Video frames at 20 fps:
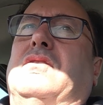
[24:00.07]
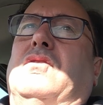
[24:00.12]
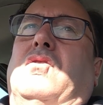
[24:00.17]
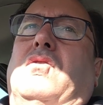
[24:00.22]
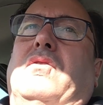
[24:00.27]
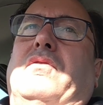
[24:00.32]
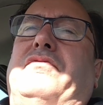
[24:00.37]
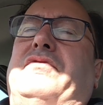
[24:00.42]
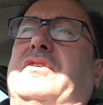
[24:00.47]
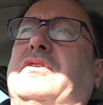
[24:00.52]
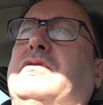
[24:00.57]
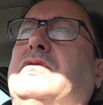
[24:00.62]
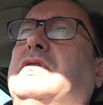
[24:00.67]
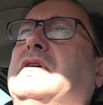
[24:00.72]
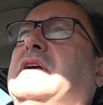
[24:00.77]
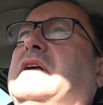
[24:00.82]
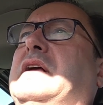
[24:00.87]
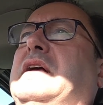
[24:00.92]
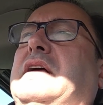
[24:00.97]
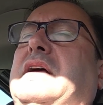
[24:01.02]
or through,
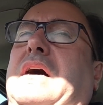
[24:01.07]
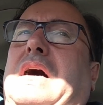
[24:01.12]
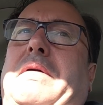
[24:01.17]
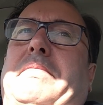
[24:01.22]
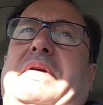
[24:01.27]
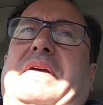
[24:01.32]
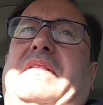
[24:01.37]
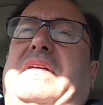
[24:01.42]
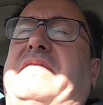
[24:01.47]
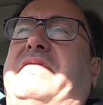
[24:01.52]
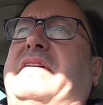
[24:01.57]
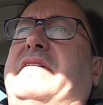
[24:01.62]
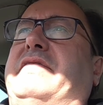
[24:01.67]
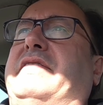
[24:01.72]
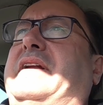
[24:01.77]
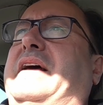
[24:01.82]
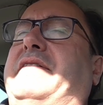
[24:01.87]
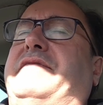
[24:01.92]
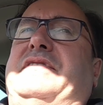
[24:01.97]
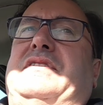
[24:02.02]
I mean, they've
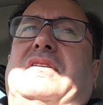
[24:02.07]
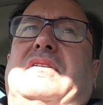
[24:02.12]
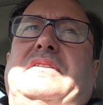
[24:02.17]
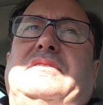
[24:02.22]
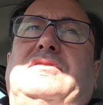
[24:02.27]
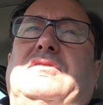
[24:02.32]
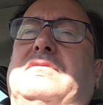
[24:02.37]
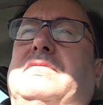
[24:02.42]
even advertised